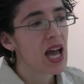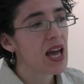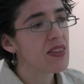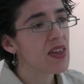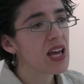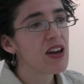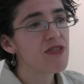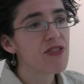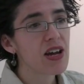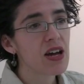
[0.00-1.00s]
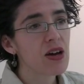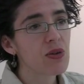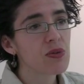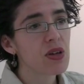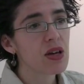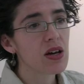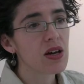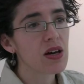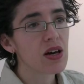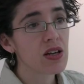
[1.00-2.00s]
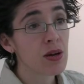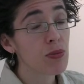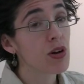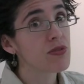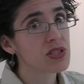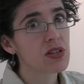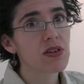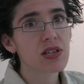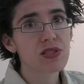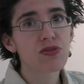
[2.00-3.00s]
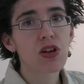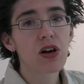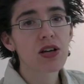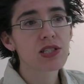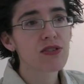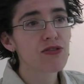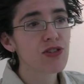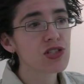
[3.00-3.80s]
and they have found a number of serious flaws.